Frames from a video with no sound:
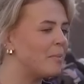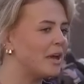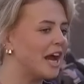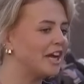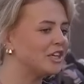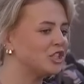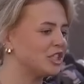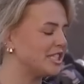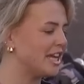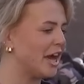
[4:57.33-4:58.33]
but I could
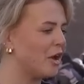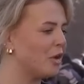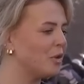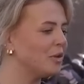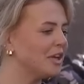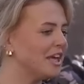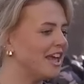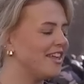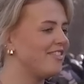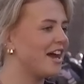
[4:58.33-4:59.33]
just tell
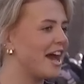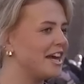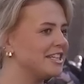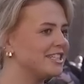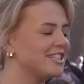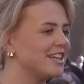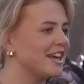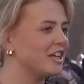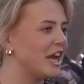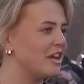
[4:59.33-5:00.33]
that
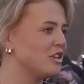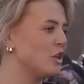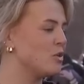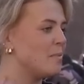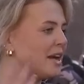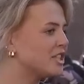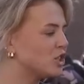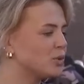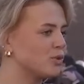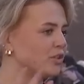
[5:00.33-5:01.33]
you know, the
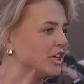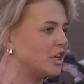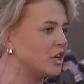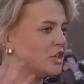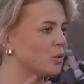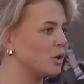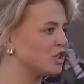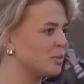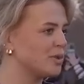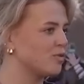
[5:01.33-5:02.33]
message was really good, the worship was